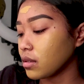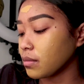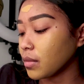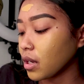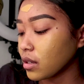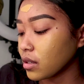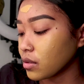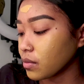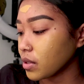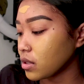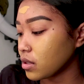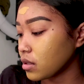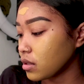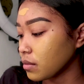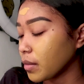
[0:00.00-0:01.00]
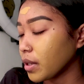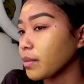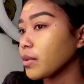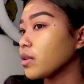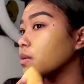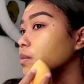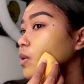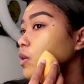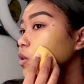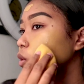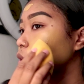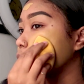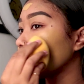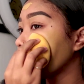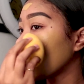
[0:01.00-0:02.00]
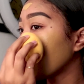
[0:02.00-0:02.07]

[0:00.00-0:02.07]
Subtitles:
I'm gonna switch to my beauty blender.